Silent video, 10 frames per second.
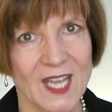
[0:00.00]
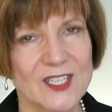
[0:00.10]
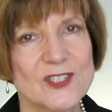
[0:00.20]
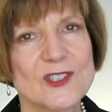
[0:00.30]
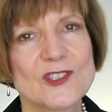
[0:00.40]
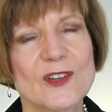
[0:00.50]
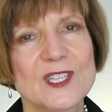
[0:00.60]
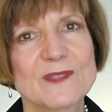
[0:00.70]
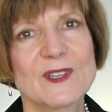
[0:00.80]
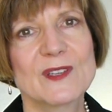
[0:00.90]
Did you enjoy
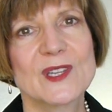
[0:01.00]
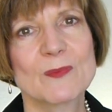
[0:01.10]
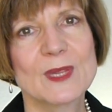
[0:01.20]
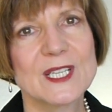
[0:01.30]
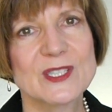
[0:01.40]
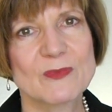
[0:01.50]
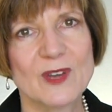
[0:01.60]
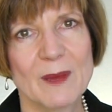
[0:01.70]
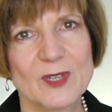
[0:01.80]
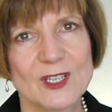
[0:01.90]
this video? Then please
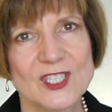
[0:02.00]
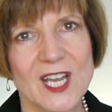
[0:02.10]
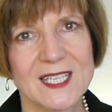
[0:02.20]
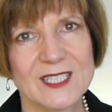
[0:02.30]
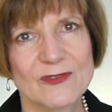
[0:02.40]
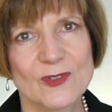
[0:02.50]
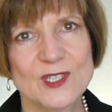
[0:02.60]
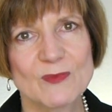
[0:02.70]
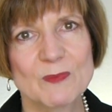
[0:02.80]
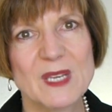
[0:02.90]
subscribe to our channel. Of course,
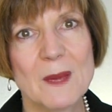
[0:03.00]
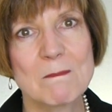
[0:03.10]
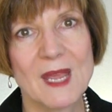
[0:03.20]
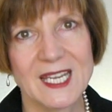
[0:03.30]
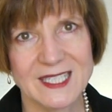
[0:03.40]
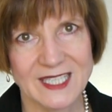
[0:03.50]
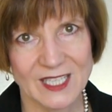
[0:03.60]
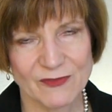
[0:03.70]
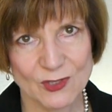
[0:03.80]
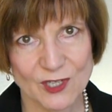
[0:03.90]
it would be amazing
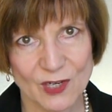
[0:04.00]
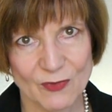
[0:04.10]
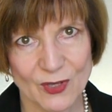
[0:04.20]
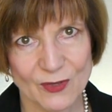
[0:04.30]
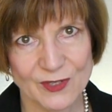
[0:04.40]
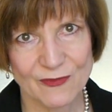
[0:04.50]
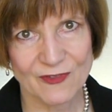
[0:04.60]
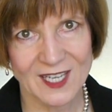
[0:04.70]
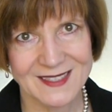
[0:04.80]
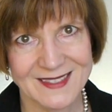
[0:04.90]
if you shared with all your
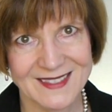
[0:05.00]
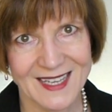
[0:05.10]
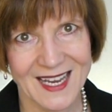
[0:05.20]
friends.